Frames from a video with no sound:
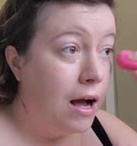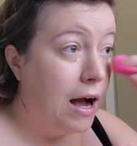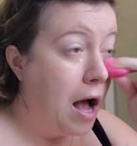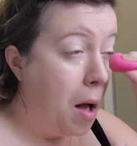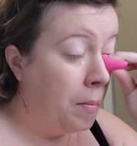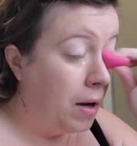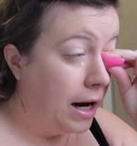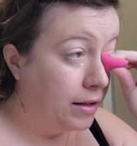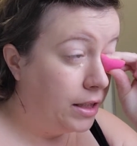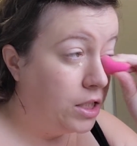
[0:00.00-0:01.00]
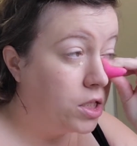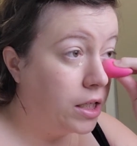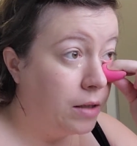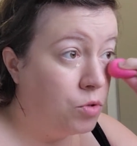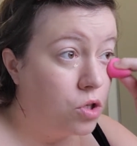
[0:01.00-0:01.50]
I
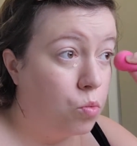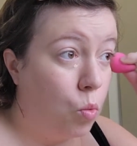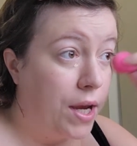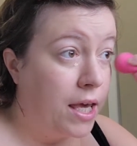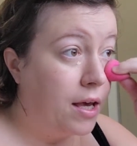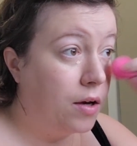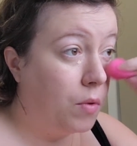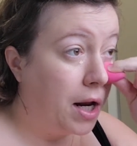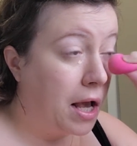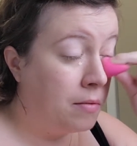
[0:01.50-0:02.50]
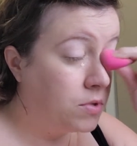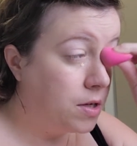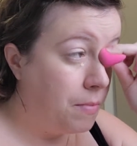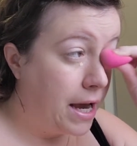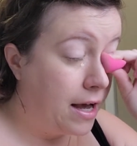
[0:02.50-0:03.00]
literally am just winging it when it comes
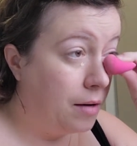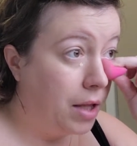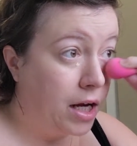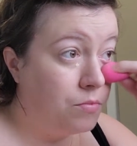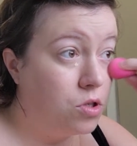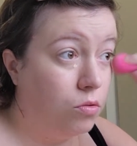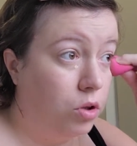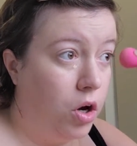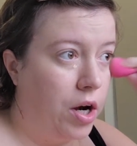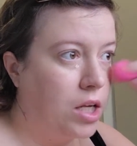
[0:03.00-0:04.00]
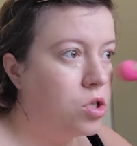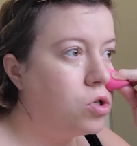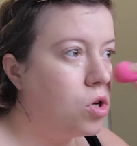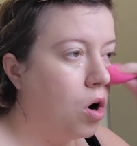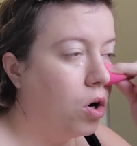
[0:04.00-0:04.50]
to makeup. Like, I'm still learning
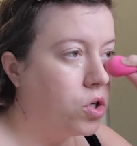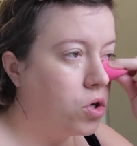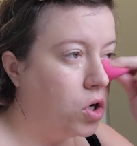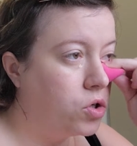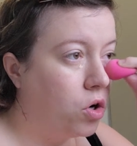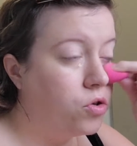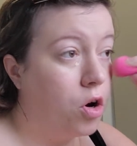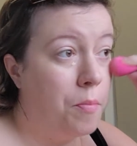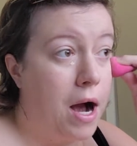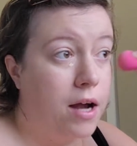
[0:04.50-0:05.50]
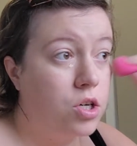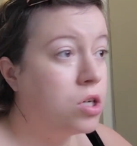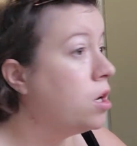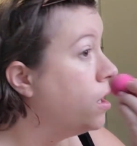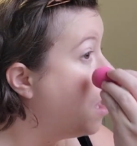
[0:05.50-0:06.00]
so
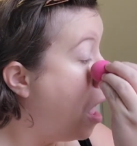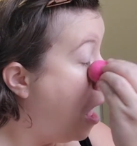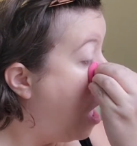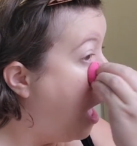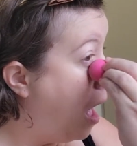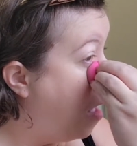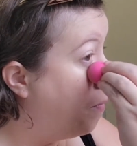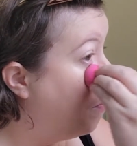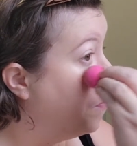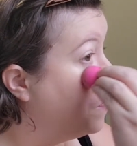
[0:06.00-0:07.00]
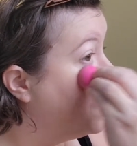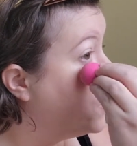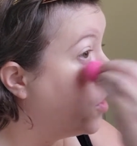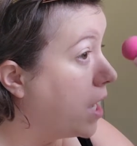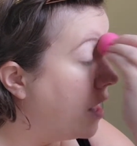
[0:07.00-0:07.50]
much.
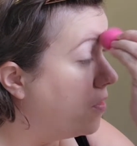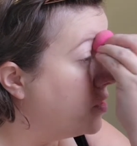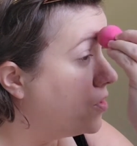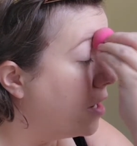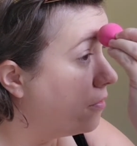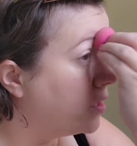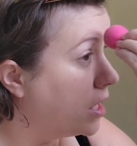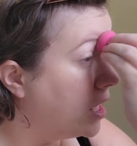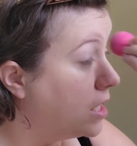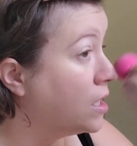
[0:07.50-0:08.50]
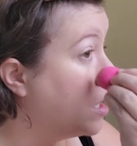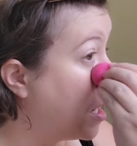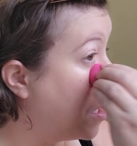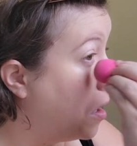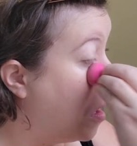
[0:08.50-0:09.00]
So yeah, this definitely isn't
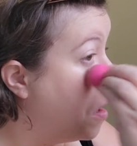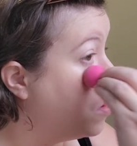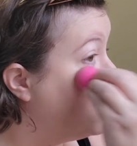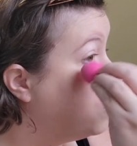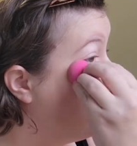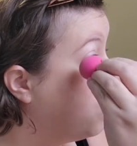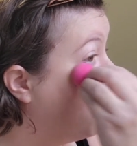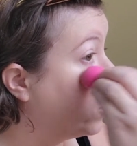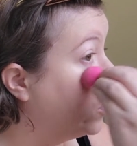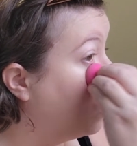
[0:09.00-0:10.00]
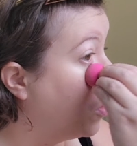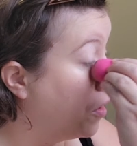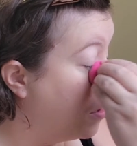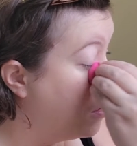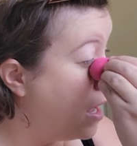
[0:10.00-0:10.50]
like a tutorial
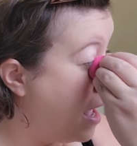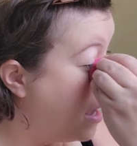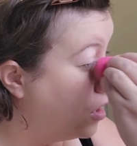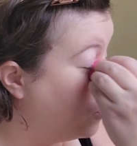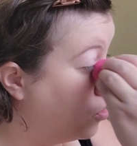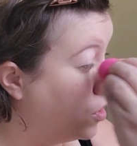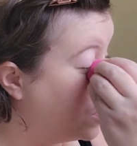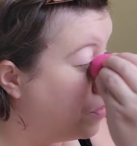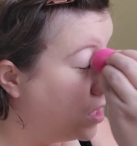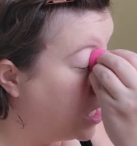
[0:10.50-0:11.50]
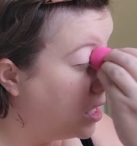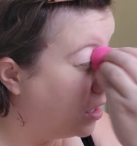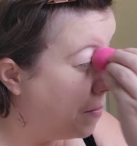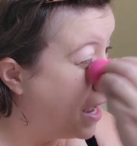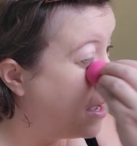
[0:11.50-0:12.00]
on how to do this
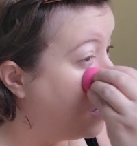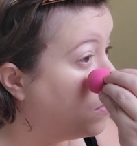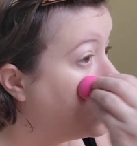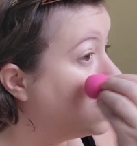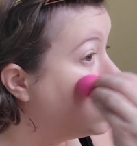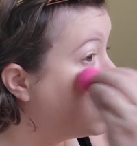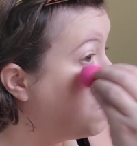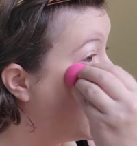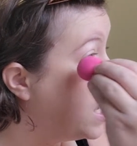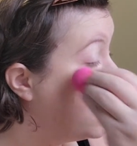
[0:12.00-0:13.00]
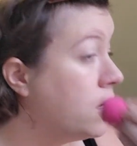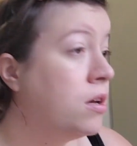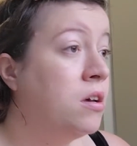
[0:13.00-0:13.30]
particular makeup. This is just me